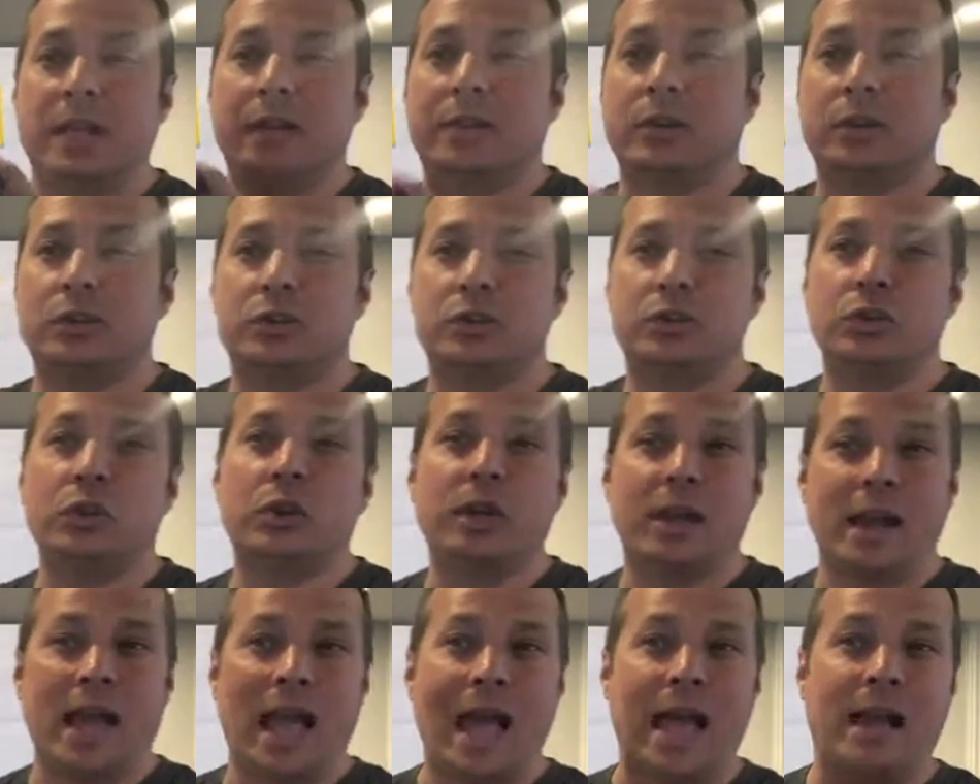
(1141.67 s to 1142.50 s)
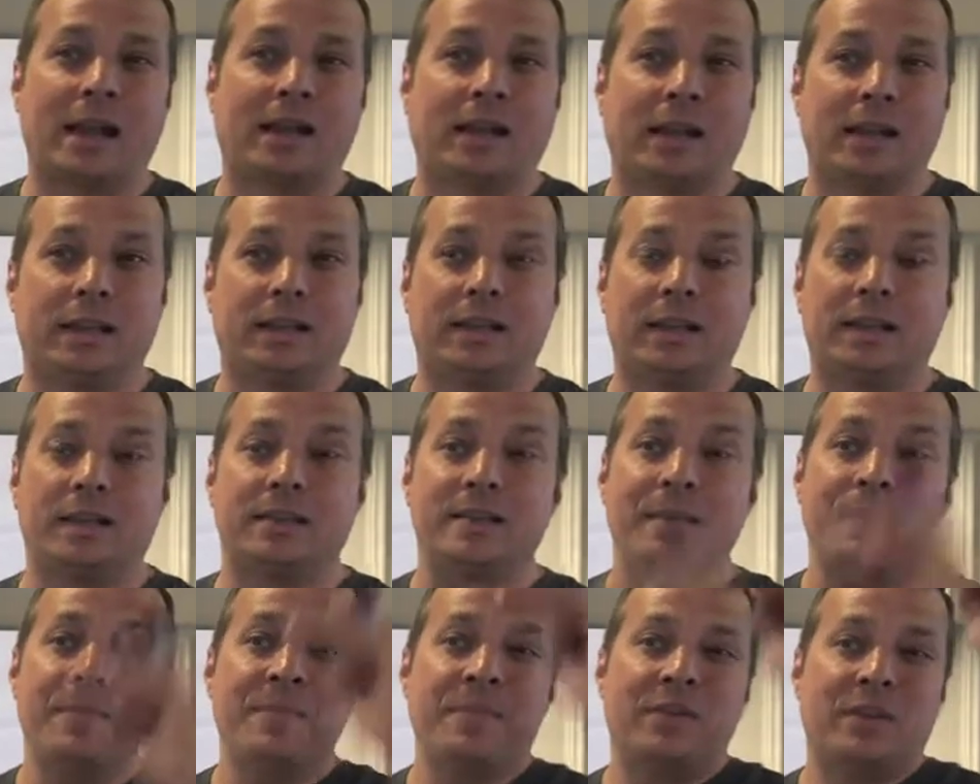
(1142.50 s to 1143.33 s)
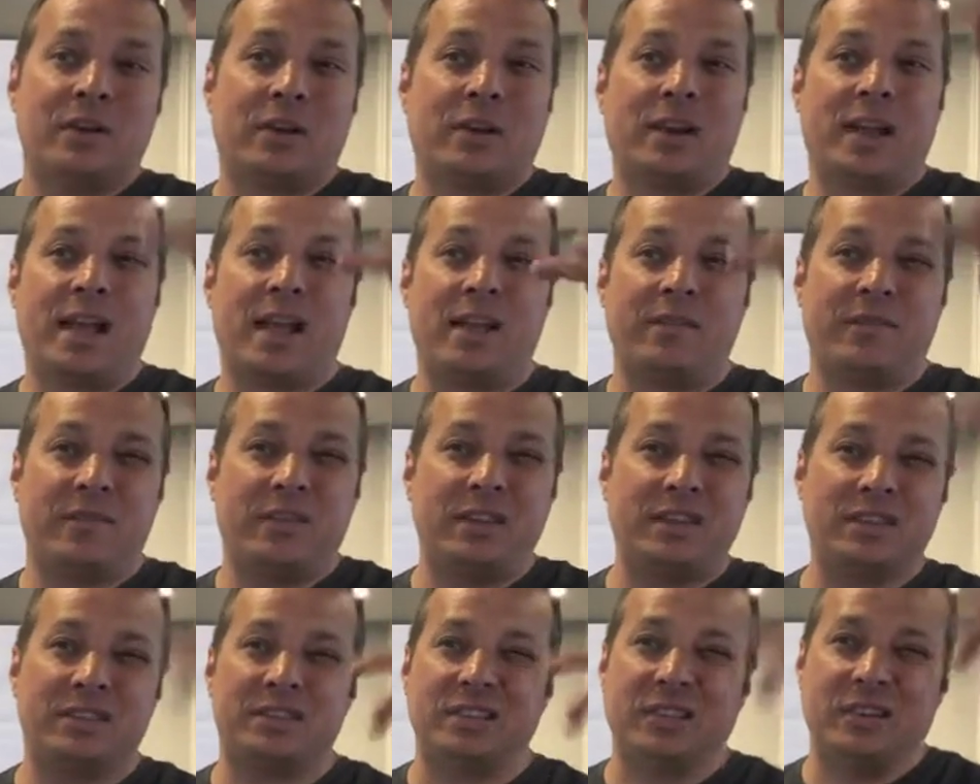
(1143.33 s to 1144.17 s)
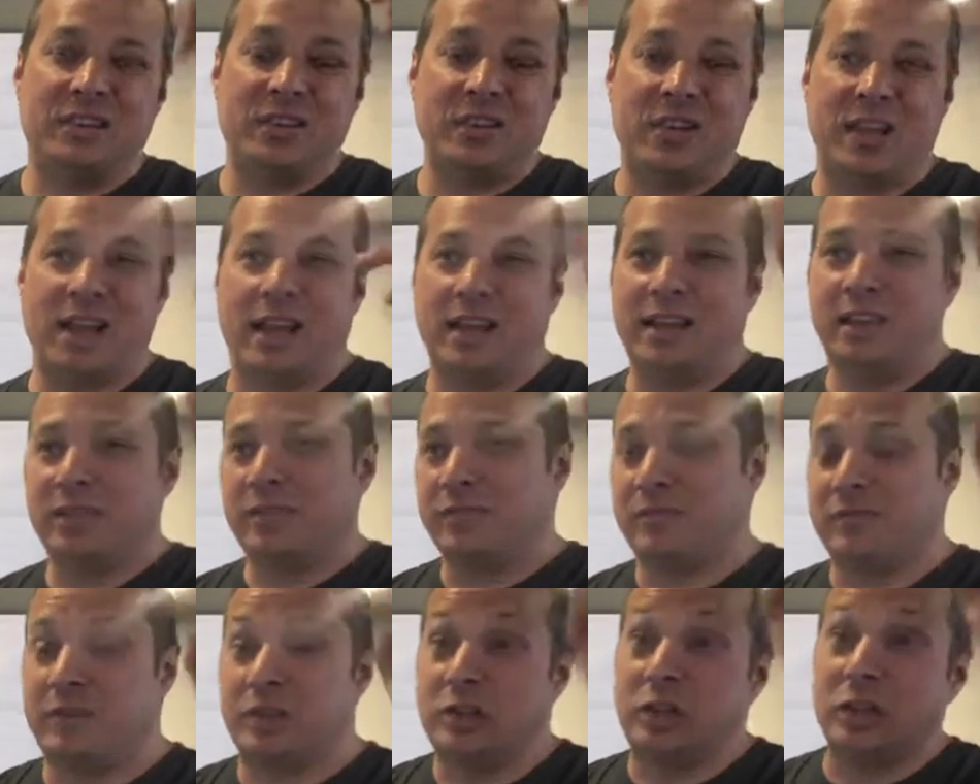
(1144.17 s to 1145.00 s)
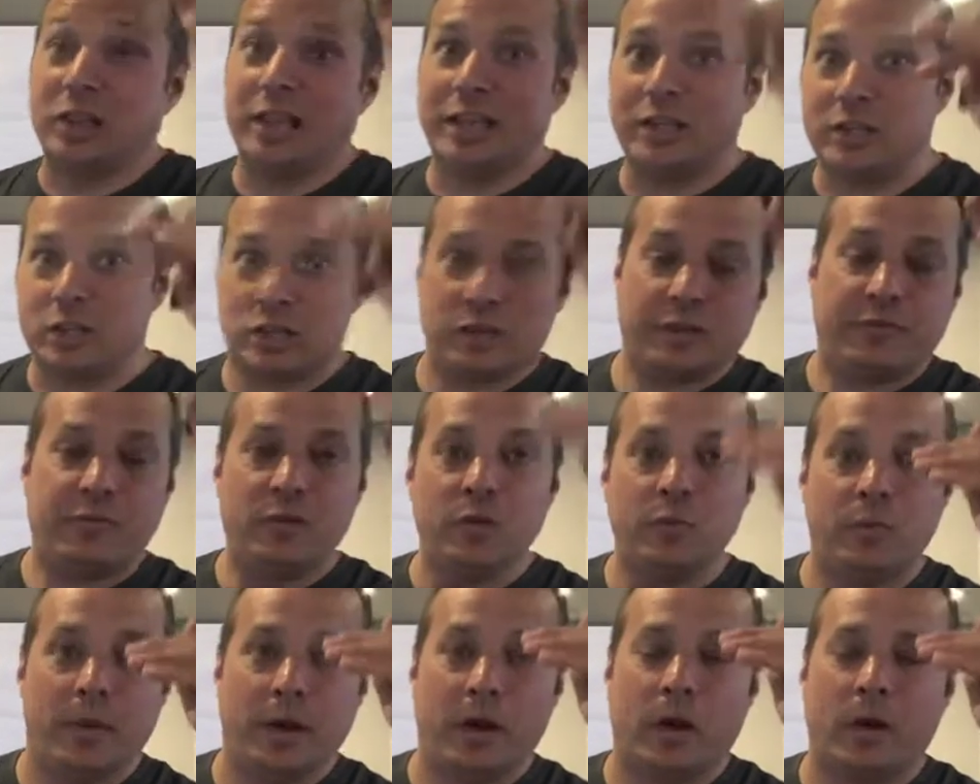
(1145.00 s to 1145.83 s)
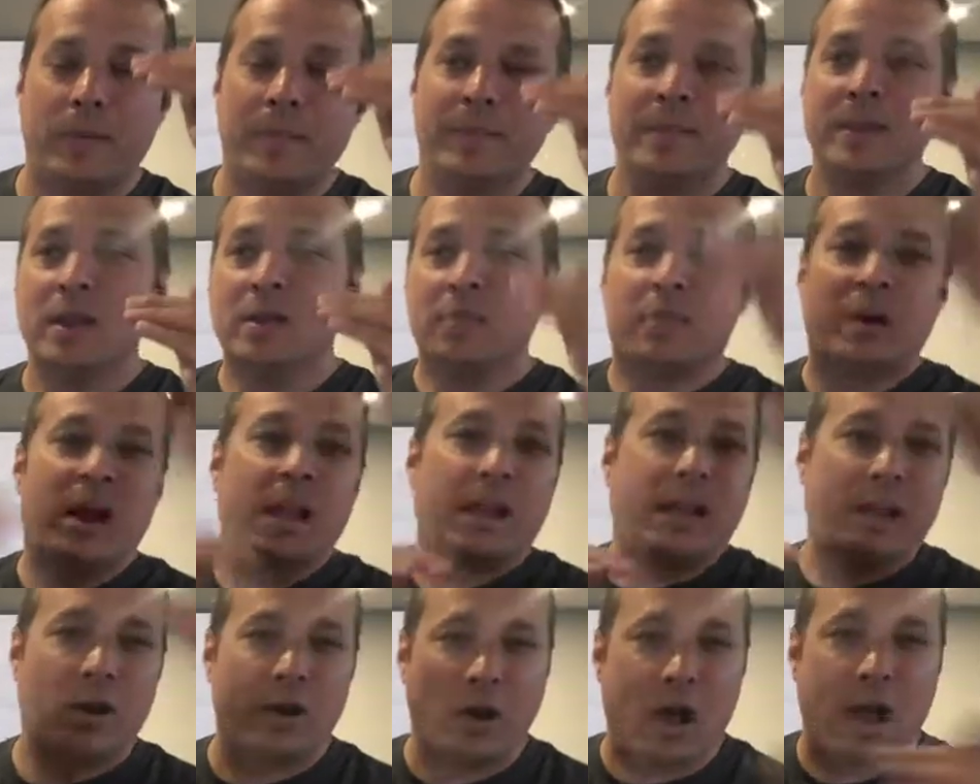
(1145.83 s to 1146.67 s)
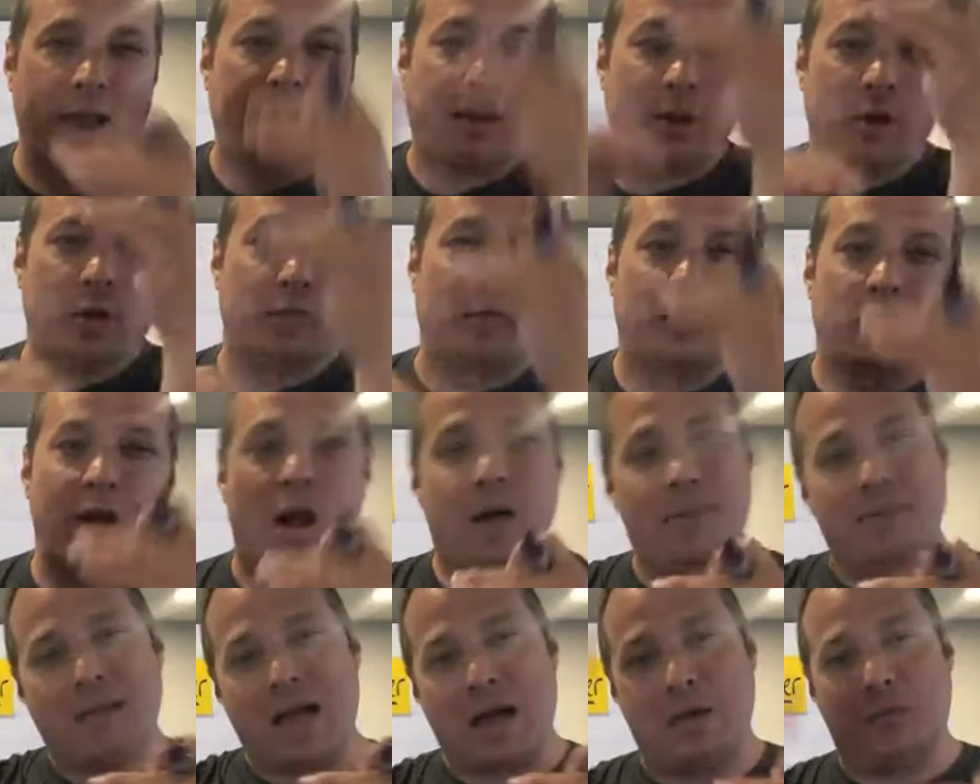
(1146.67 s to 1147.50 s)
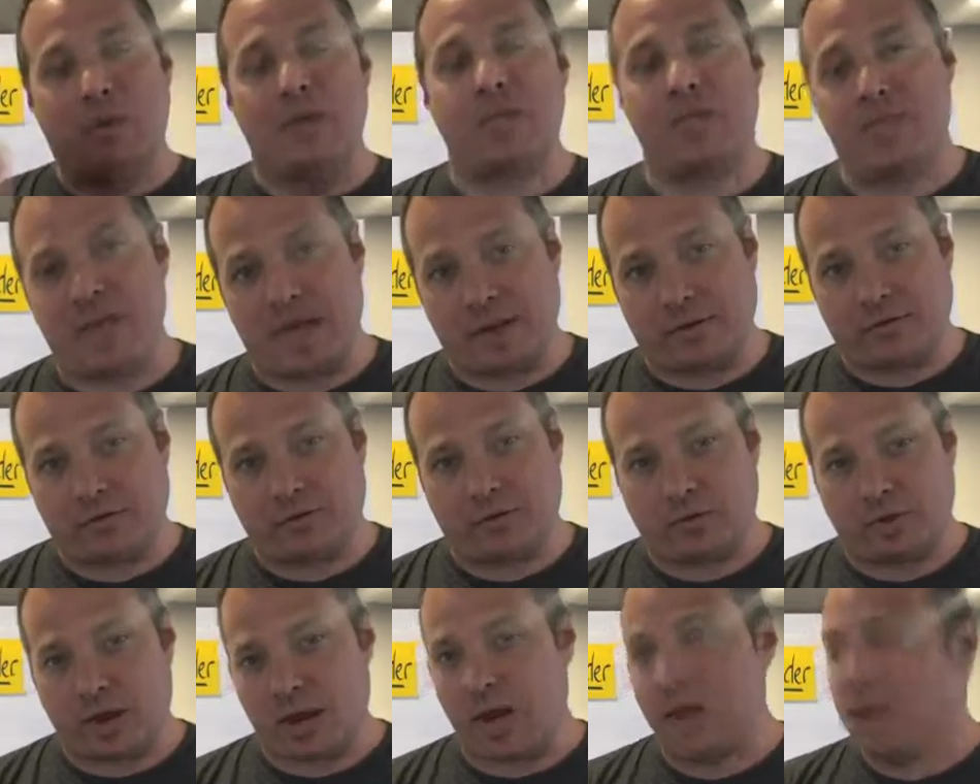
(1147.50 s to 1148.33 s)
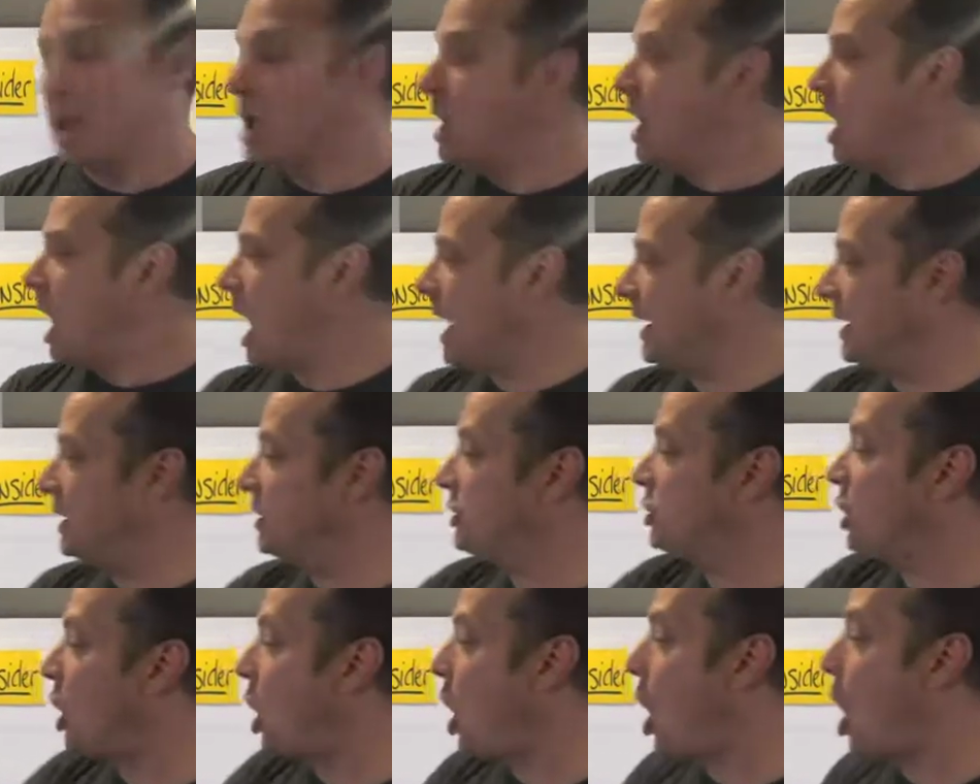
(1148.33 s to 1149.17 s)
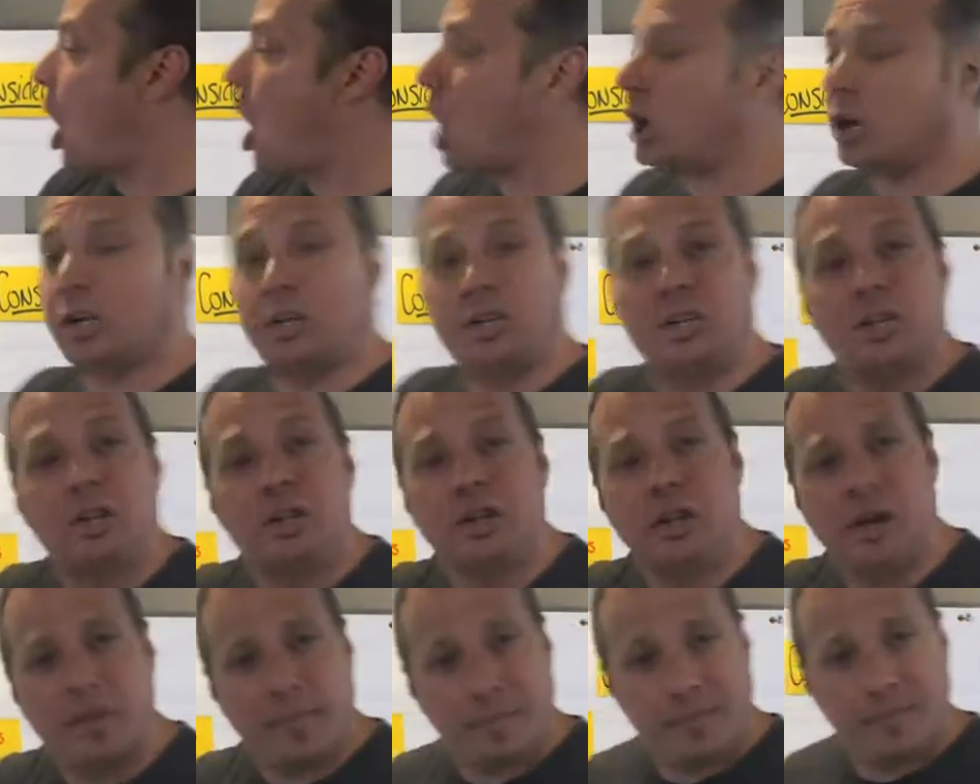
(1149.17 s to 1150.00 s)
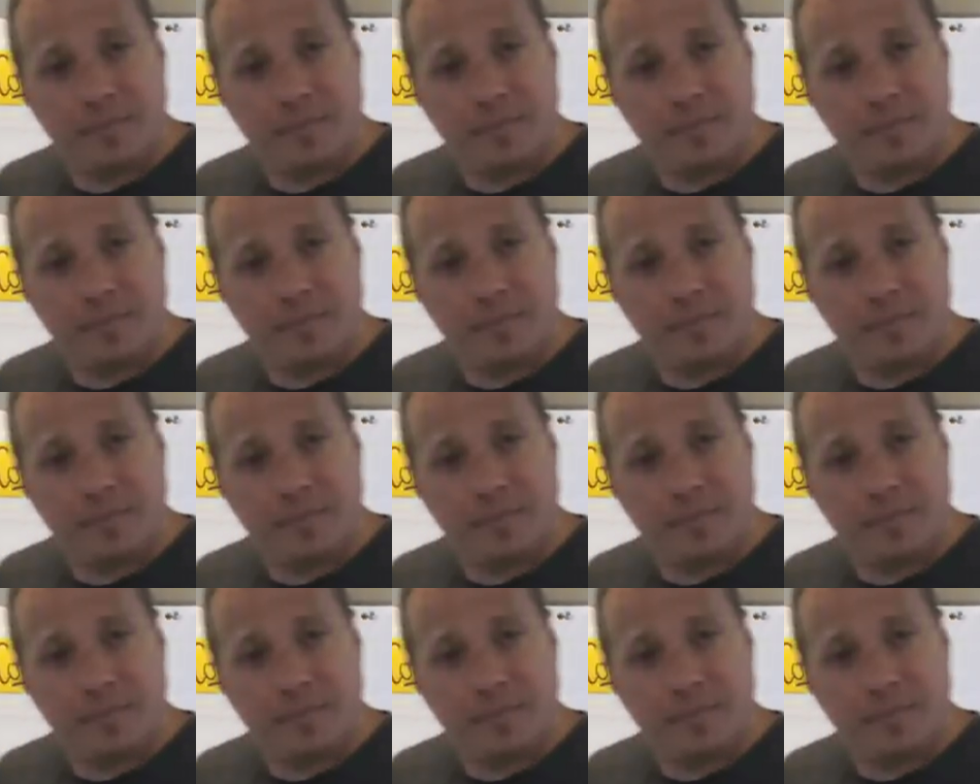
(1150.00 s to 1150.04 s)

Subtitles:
they're still going to act like this. They're going to have this little kind of glitch, if you will, but I can overcome that with this, okay? I can talk to them